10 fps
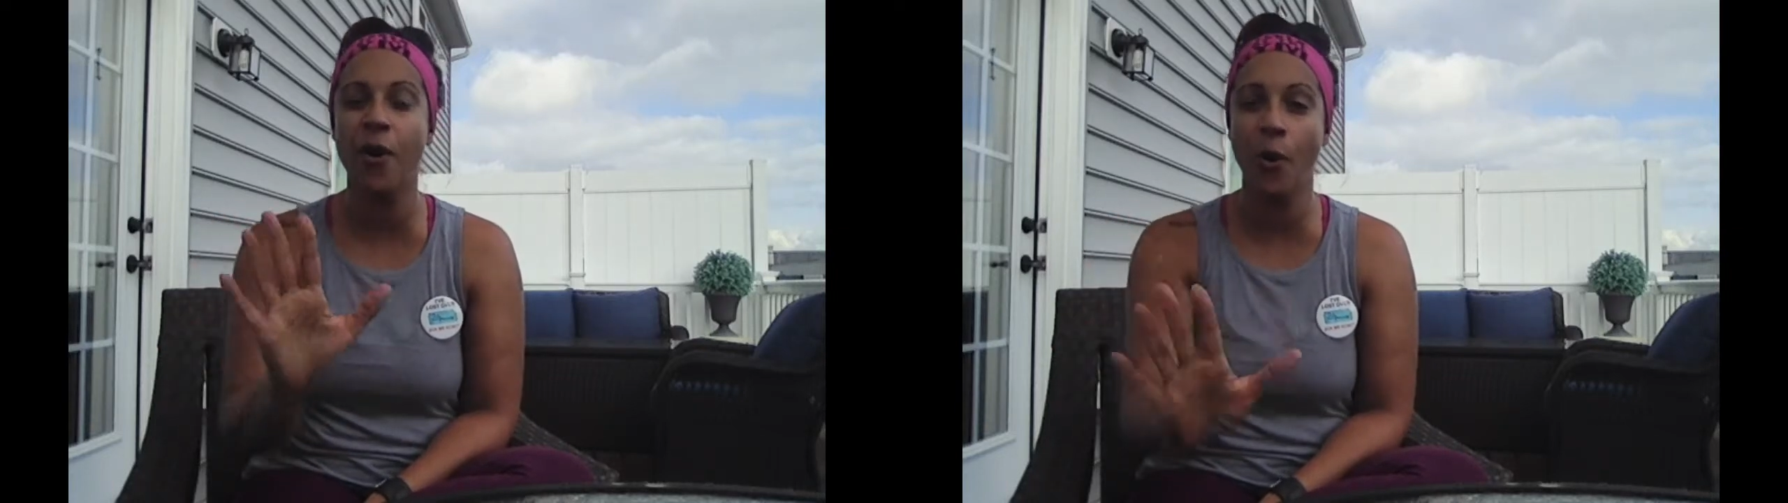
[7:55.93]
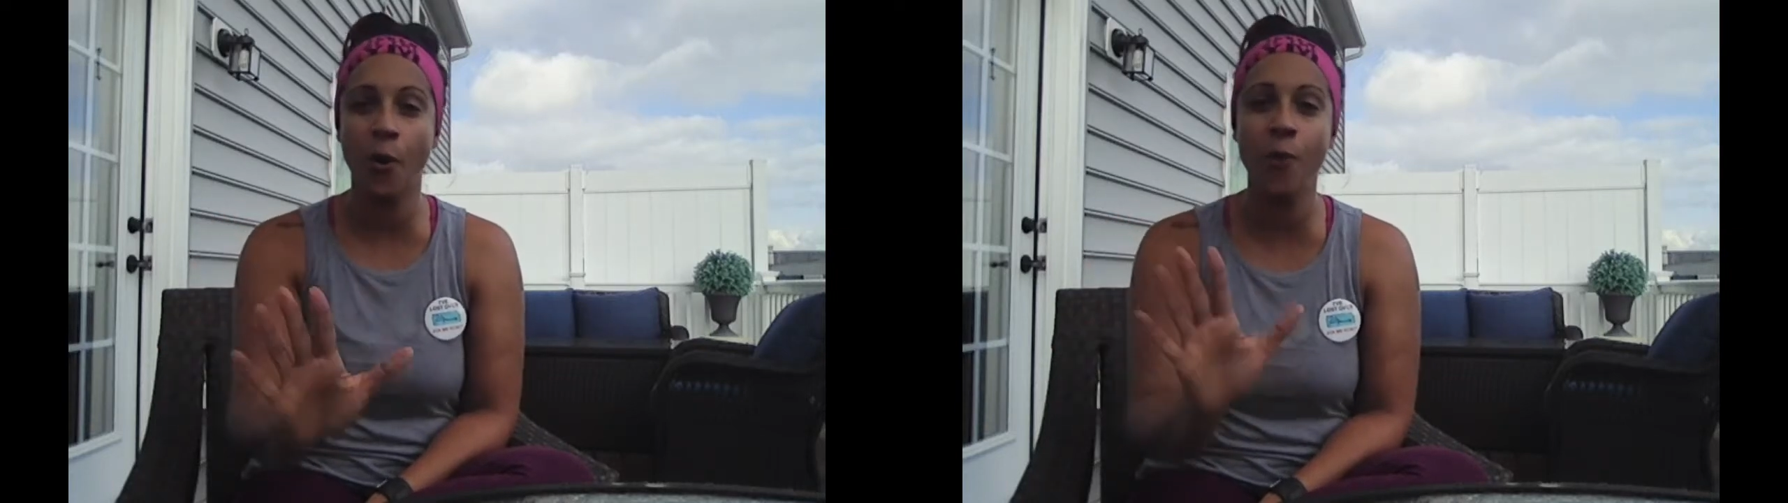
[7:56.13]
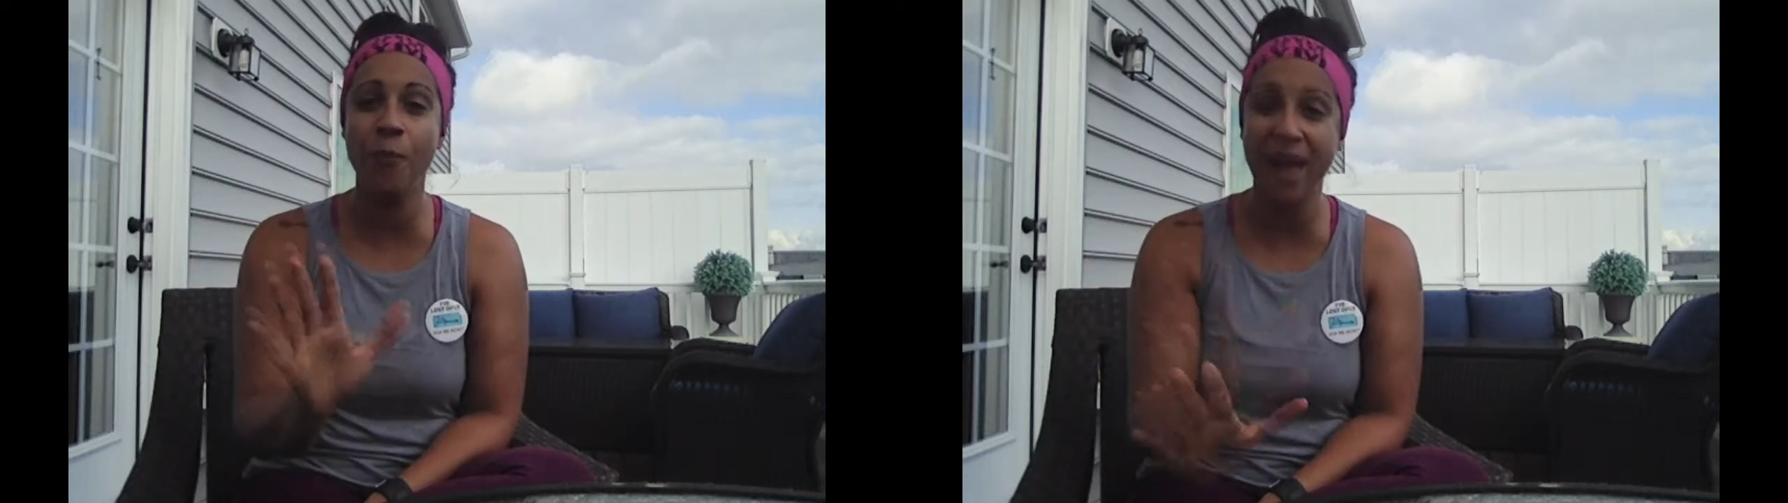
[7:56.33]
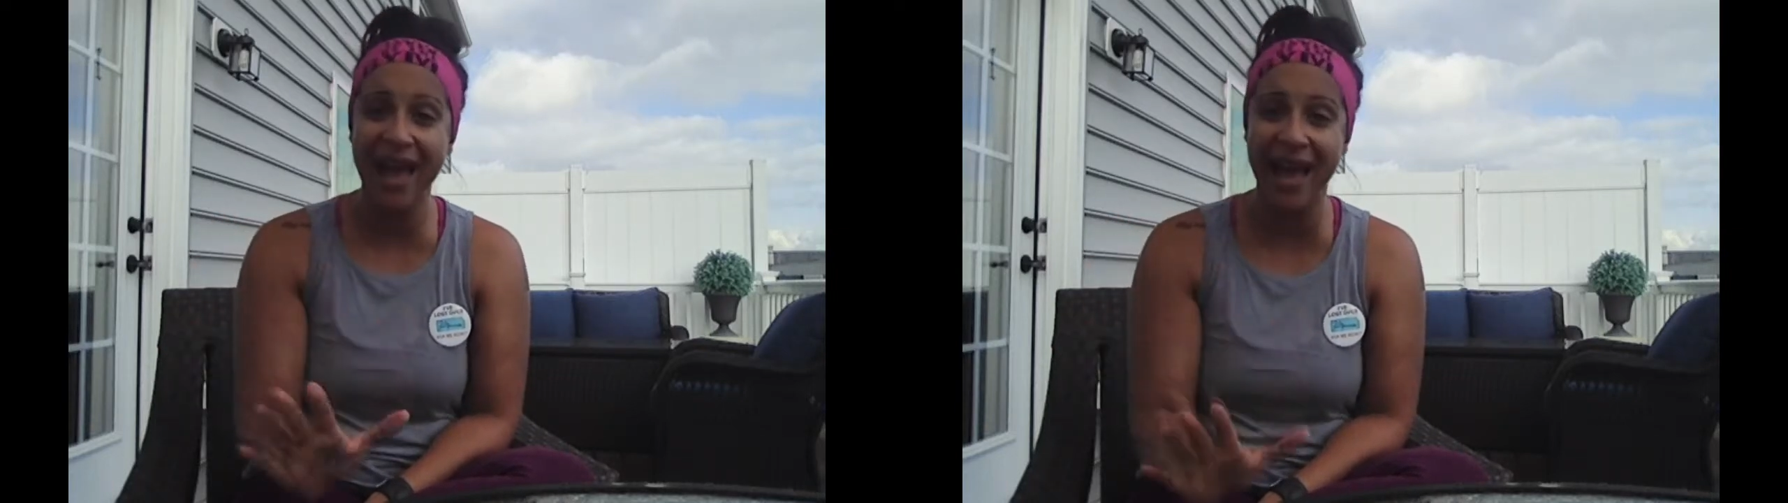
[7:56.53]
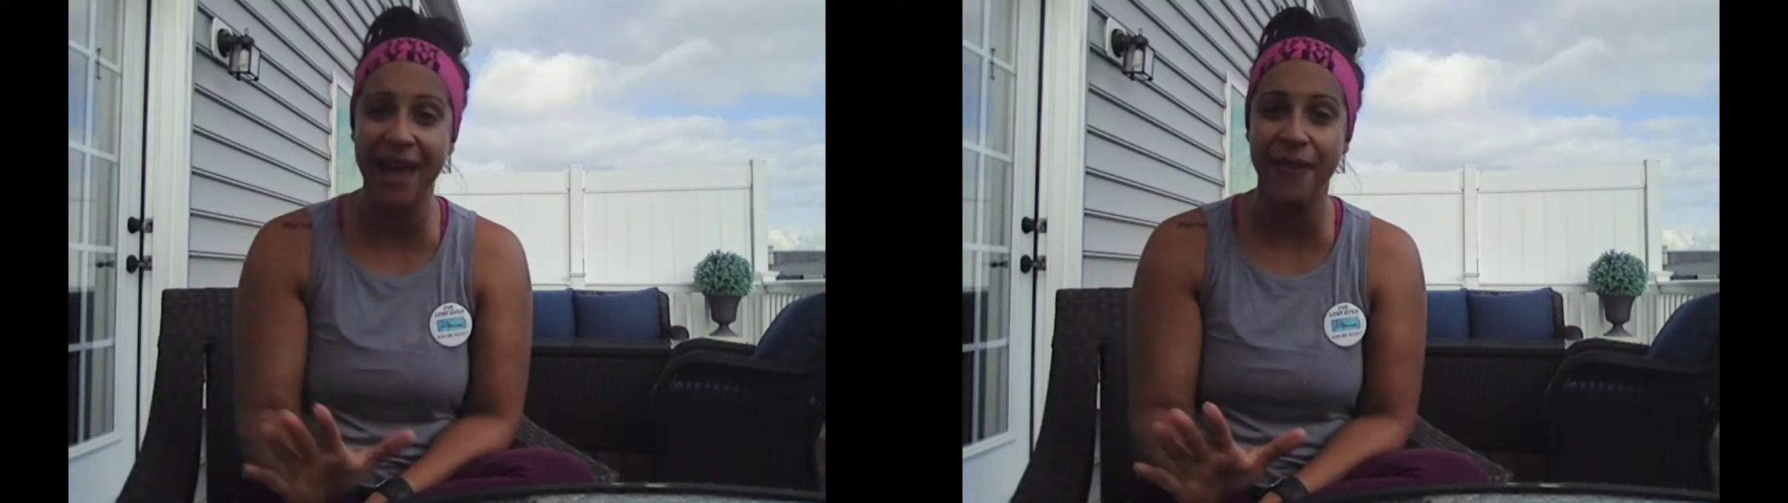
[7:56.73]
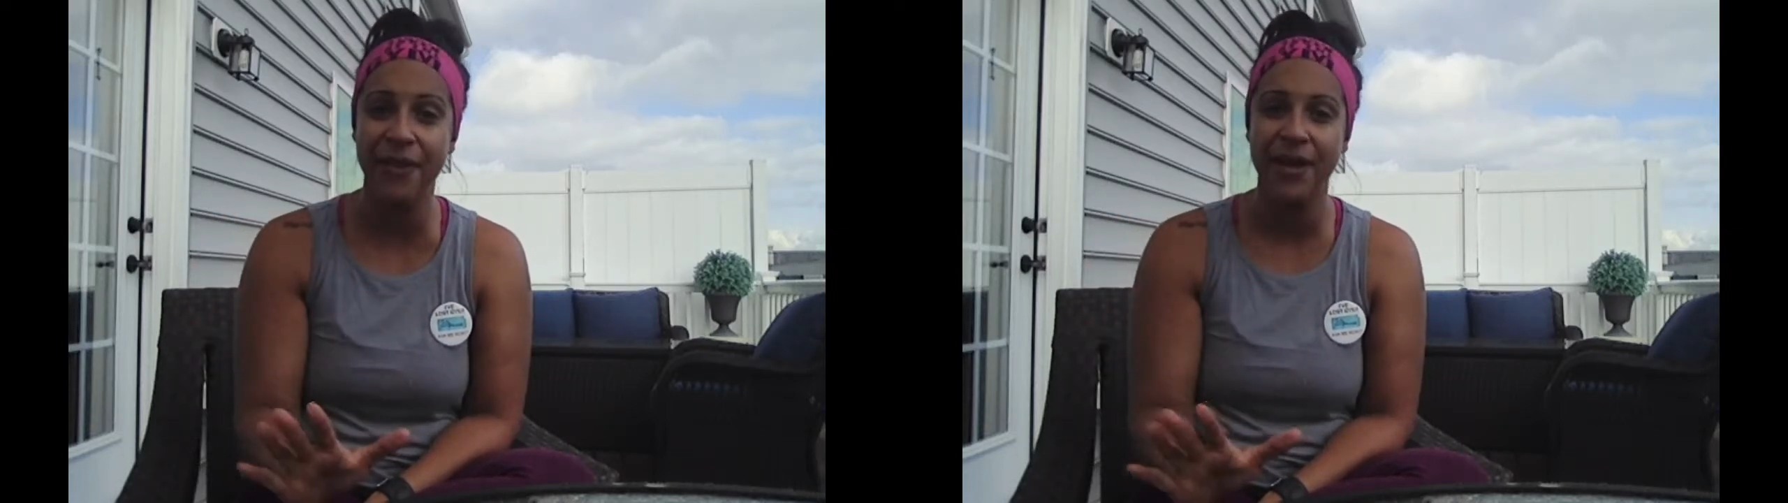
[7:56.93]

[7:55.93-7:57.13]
own path